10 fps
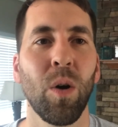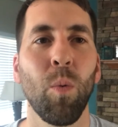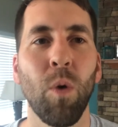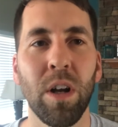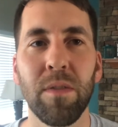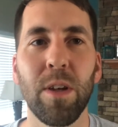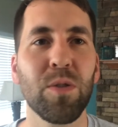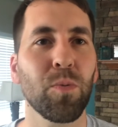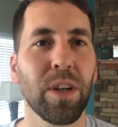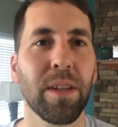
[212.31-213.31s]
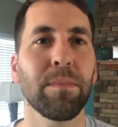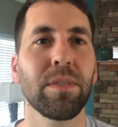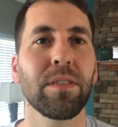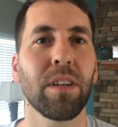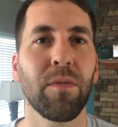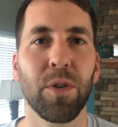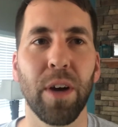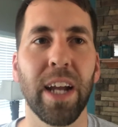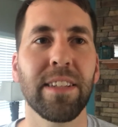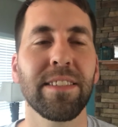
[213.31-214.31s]
One of those rhythms of
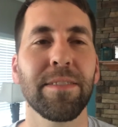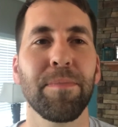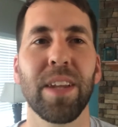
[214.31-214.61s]
grace